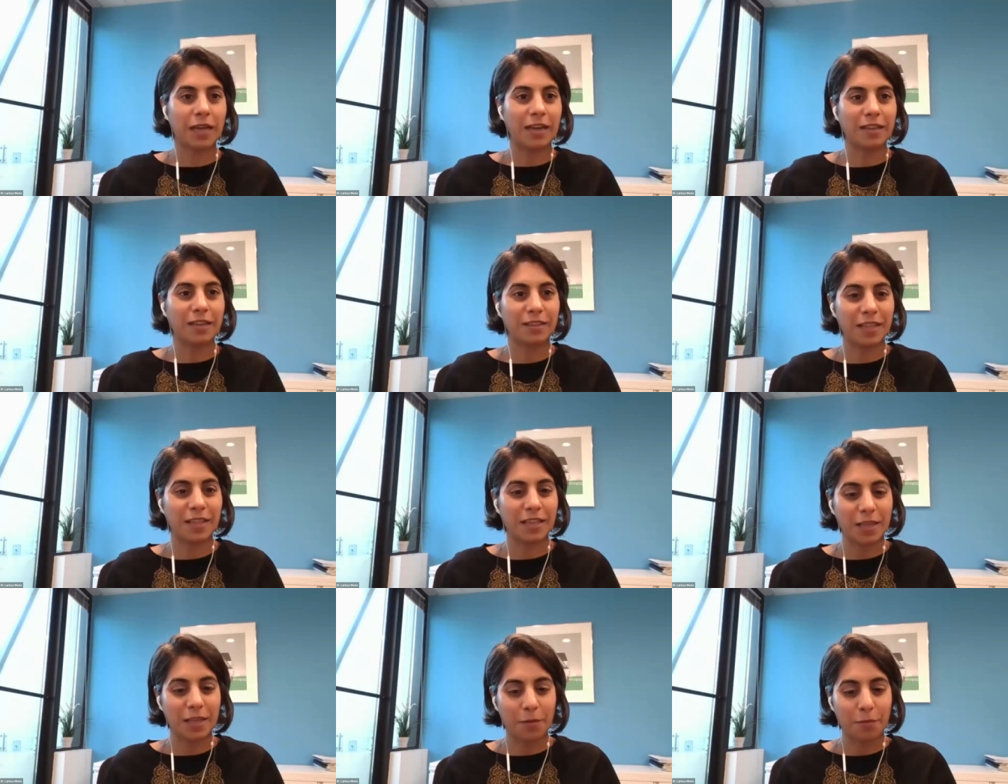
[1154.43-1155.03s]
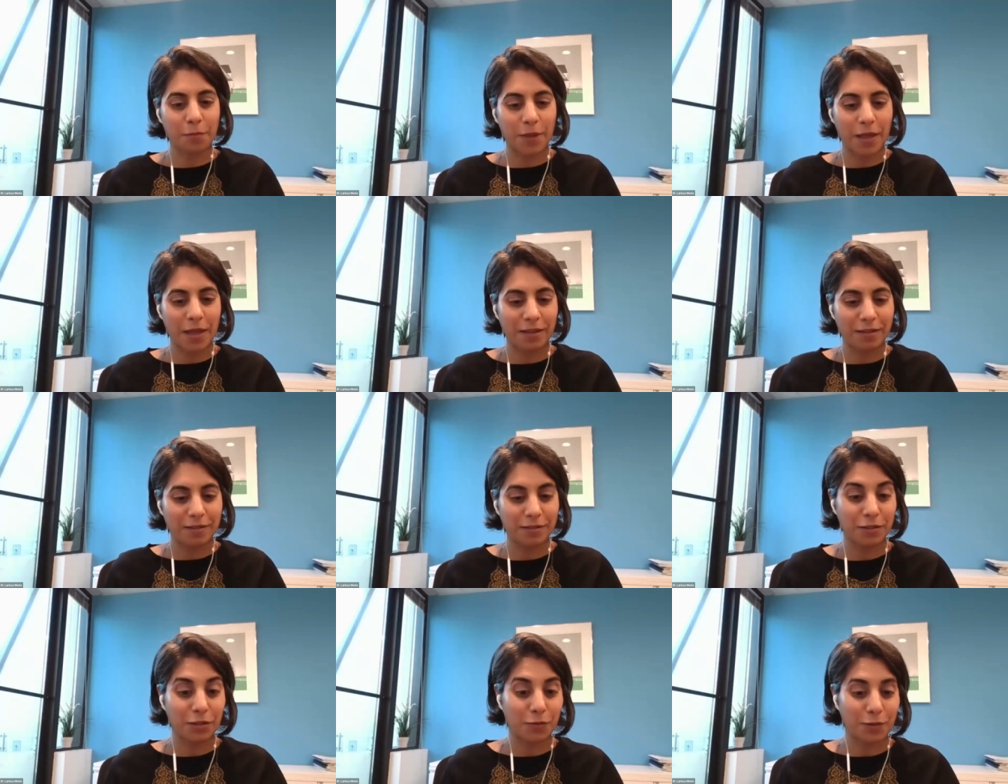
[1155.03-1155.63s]
again i think that
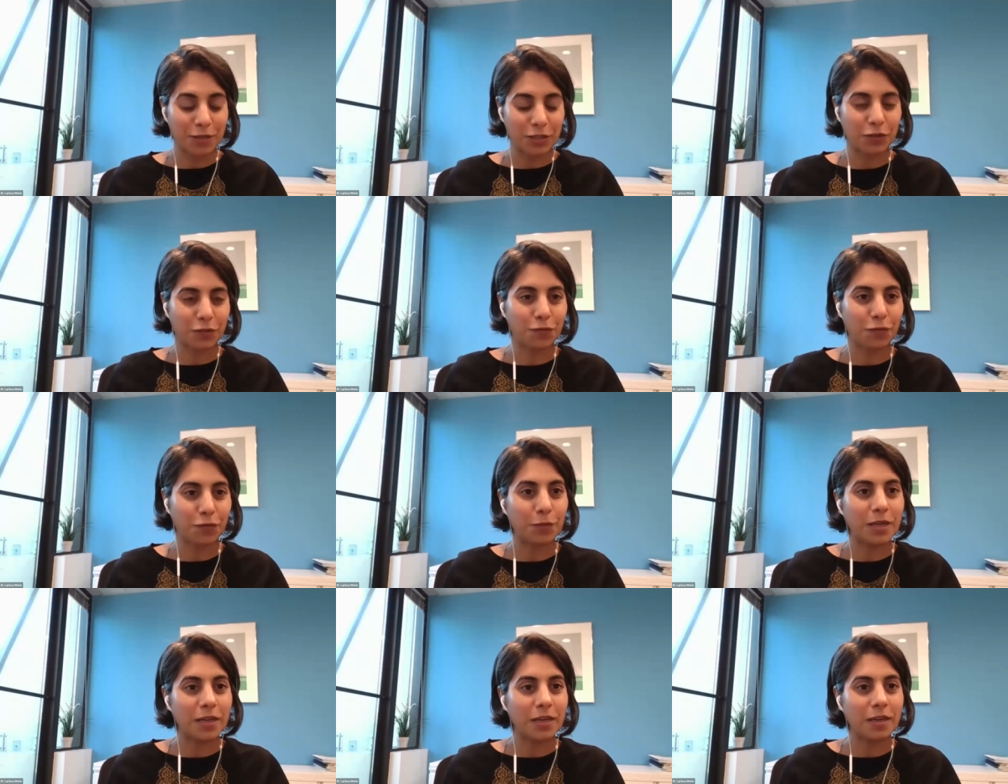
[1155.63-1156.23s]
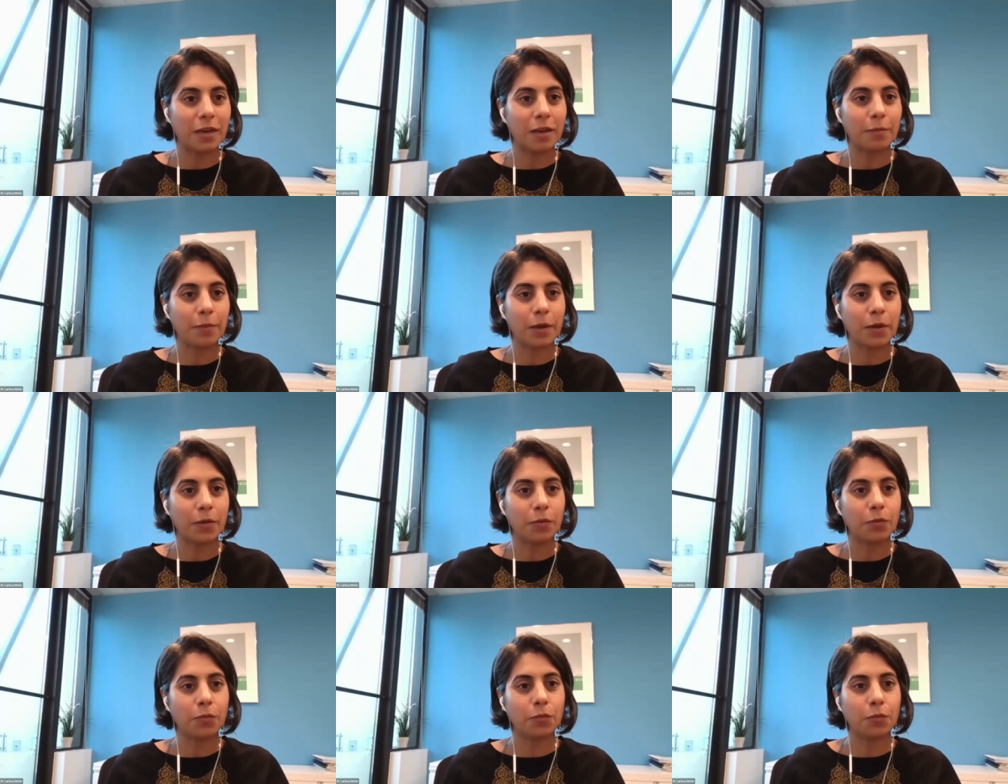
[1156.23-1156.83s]
begs the question for me
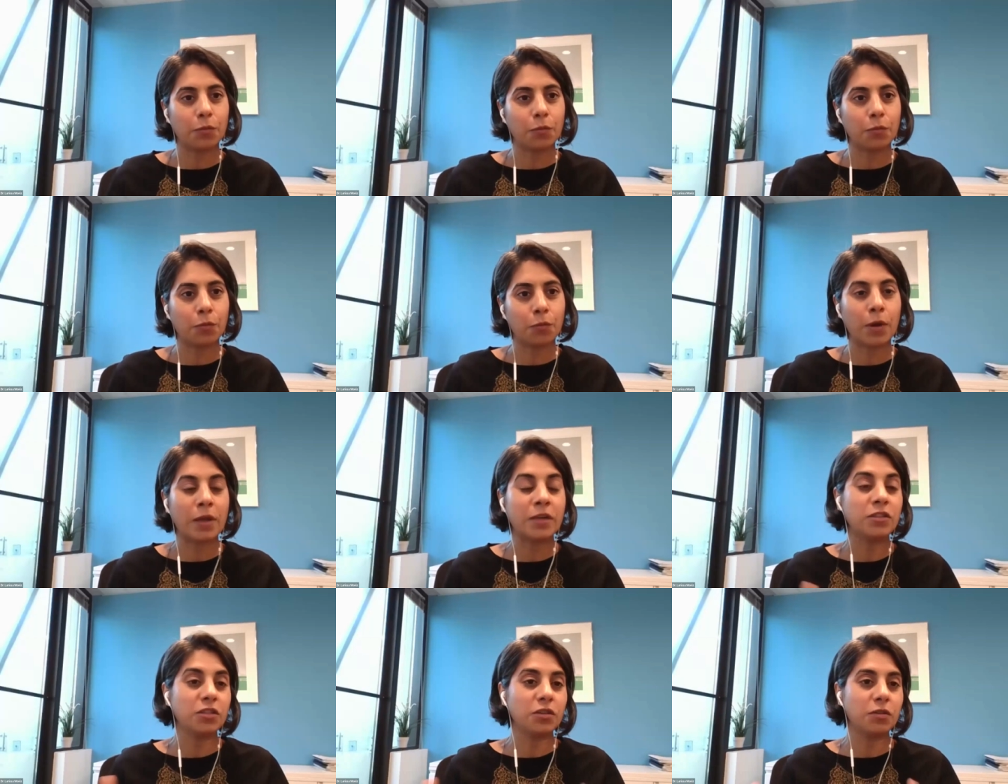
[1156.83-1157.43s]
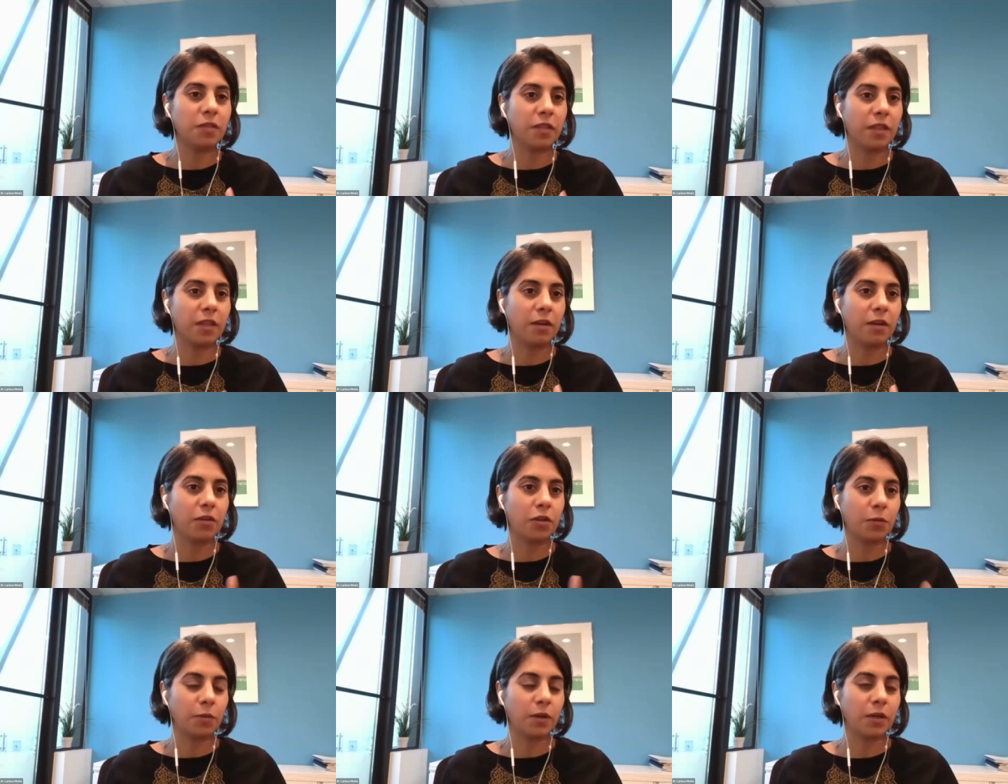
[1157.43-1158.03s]
about when do you
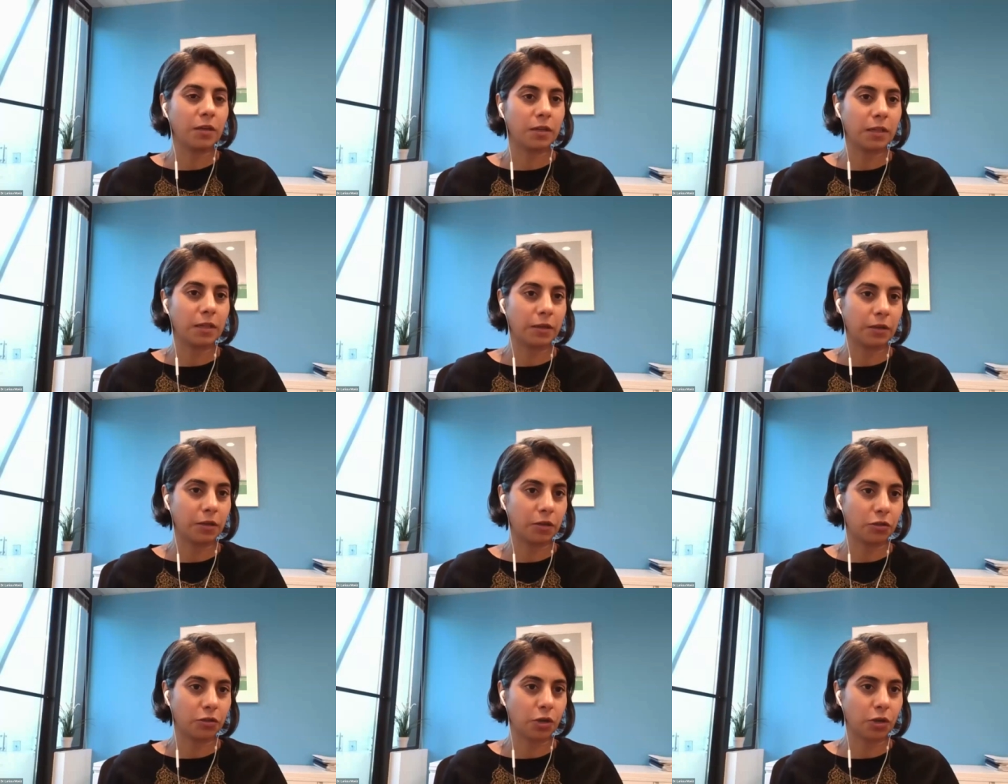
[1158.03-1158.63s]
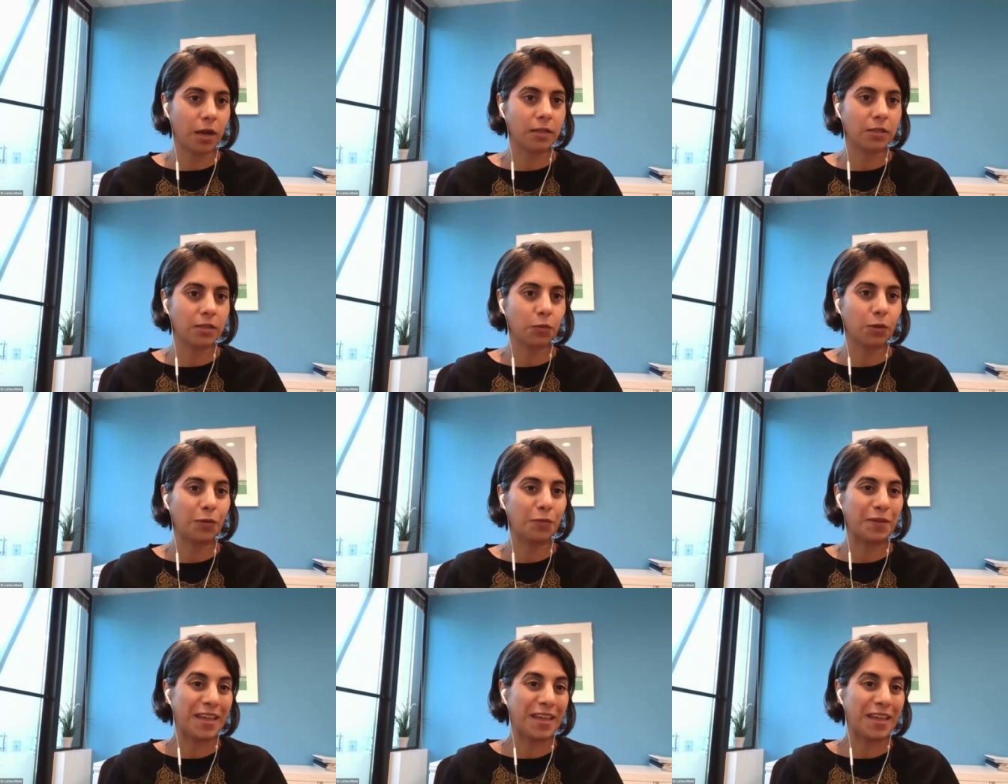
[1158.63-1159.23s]
think human clinical trials
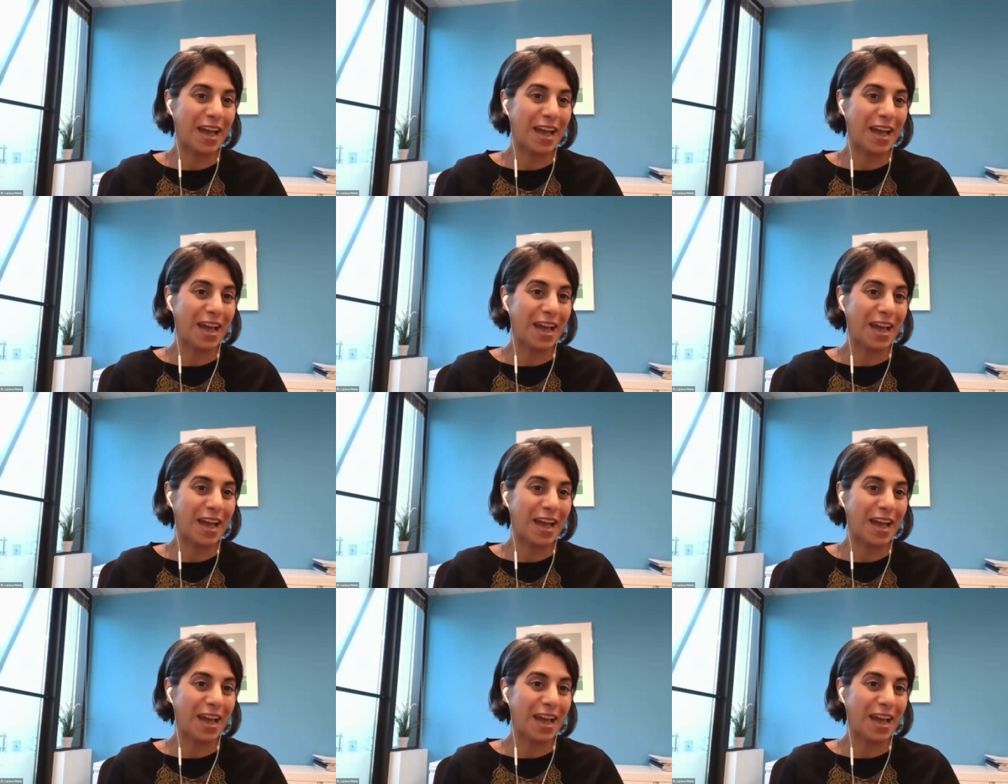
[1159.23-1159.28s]
will be